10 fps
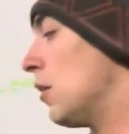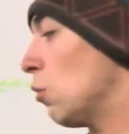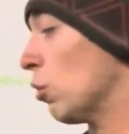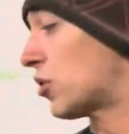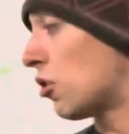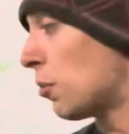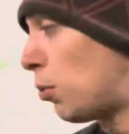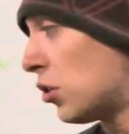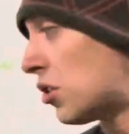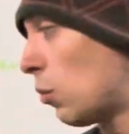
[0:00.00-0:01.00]
We'll start to
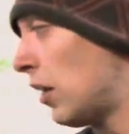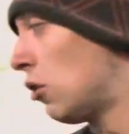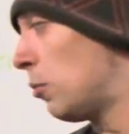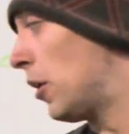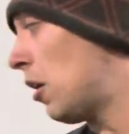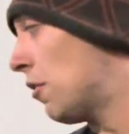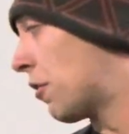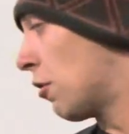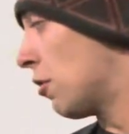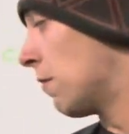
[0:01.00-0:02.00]
push the weight a little bit on the
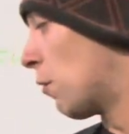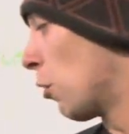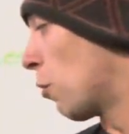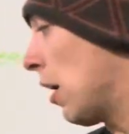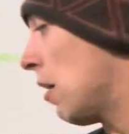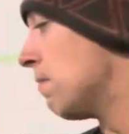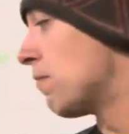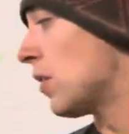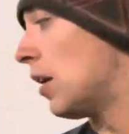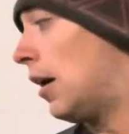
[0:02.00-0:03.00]
third and fourth round.
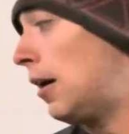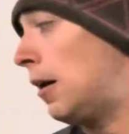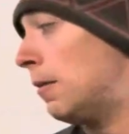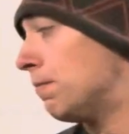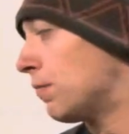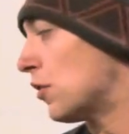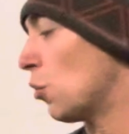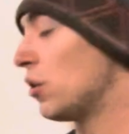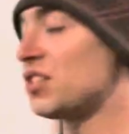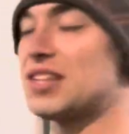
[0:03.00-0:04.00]

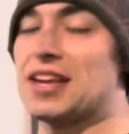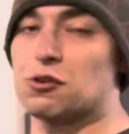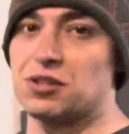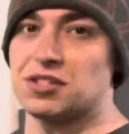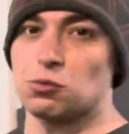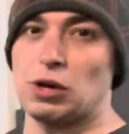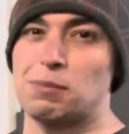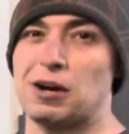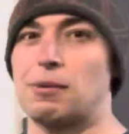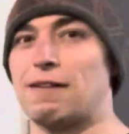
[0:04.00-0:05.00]
So we'll just increase the
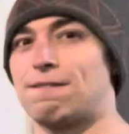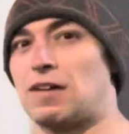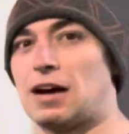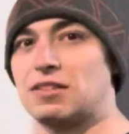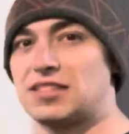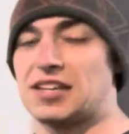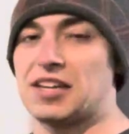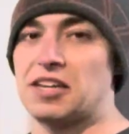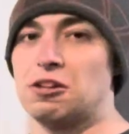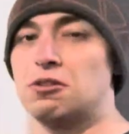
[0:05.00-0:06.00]
weight by about 5 to 10
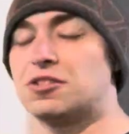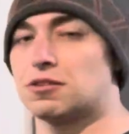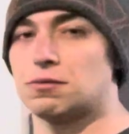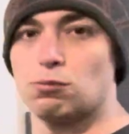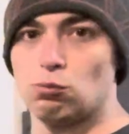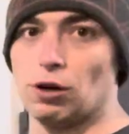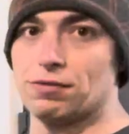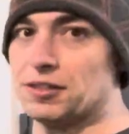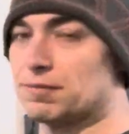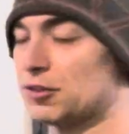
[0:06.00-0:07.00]
kilos,
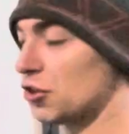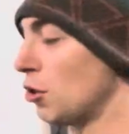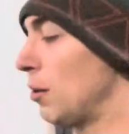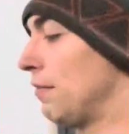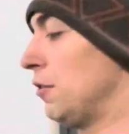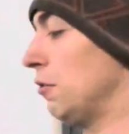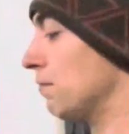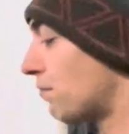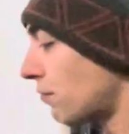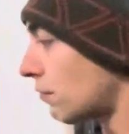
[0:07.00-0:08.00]
roughly, just go by feel.
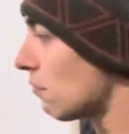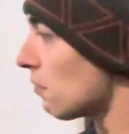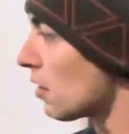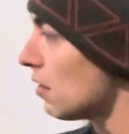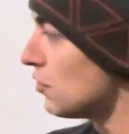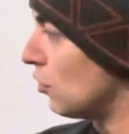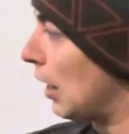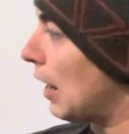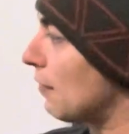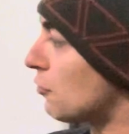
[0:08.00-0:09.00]
So
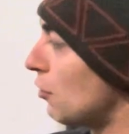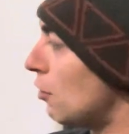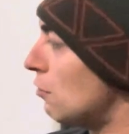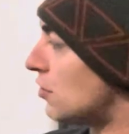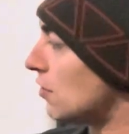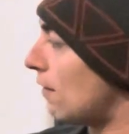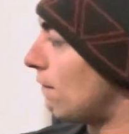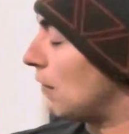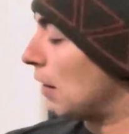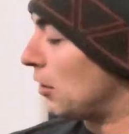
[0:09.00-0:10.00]
after those
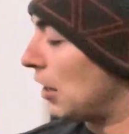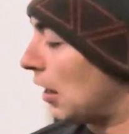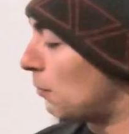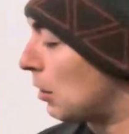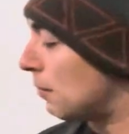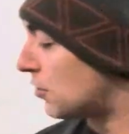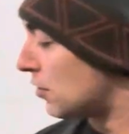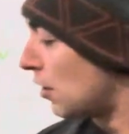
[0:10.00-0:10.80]
5 minute AMRAPs,